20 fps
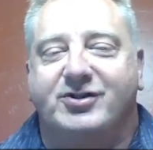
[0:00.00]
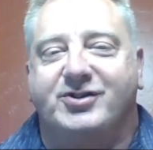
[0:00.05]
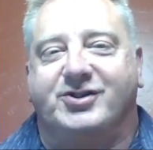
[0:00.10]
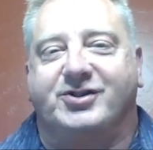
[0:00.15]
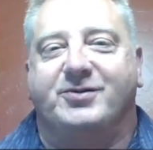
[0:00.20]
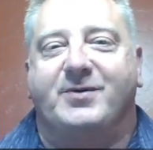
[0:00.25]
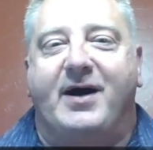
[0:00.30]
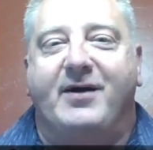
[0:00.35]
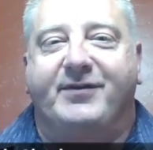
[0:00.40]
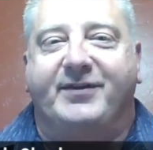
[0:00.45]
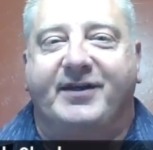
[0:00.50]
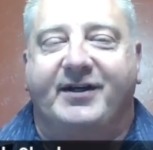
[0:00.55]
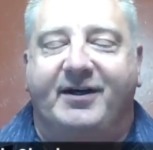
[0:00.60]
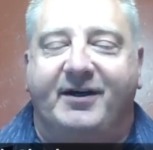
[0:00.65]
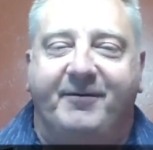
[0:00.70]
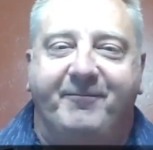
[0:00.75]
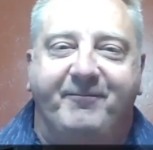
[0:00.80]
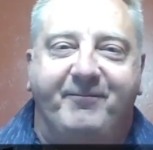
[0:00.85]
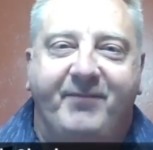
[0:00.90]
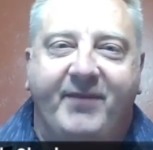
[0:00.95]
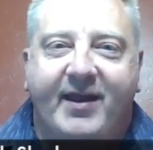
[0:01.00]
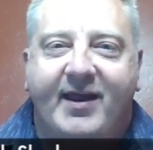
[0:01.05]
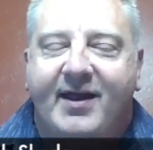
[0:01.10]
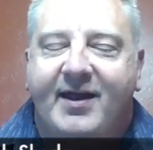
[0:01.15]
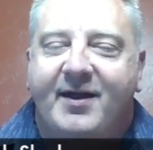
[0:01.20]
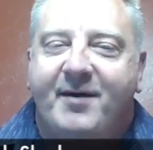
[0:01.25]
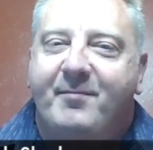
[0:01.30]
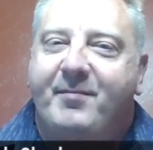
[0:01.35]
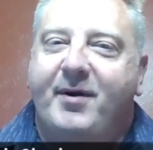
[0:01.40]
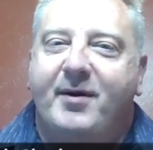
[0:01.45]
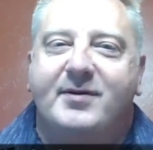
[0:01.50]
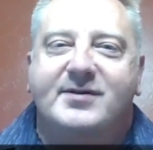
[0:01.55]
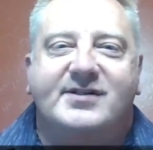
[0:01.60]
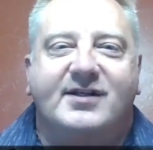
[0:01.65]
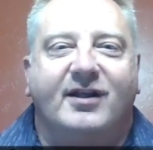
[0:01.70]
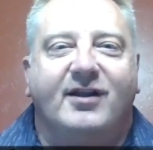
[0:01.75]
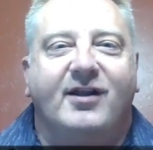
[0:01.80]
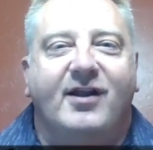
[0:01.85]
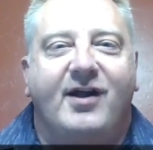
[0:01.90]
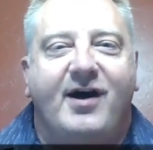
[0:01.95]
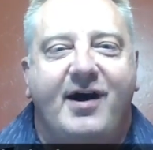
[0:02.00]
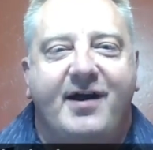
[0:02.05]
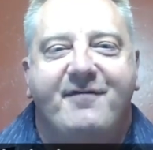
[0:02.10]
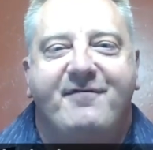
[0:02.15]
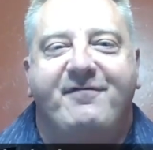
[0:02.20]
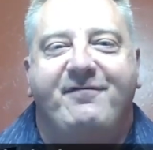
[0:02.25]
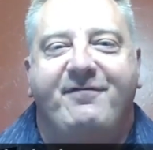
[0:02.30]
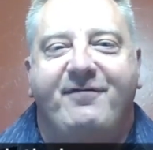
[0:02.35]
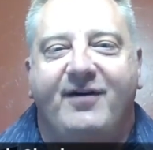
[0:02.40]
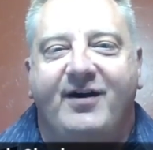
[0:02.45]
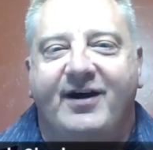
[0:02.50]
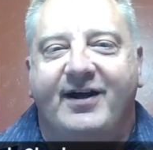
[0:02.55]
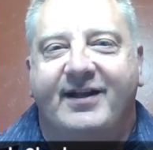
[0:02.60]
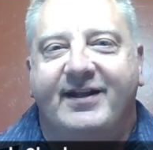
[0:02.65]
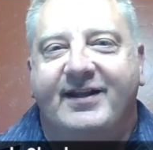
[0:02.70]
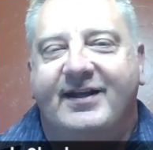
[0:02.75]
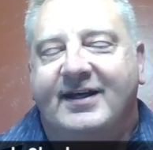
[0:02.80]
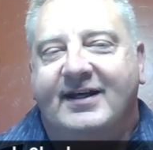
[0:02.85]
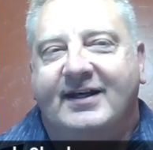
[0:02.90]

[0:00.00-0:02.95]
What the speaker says: two out there, but it was a lot of fun.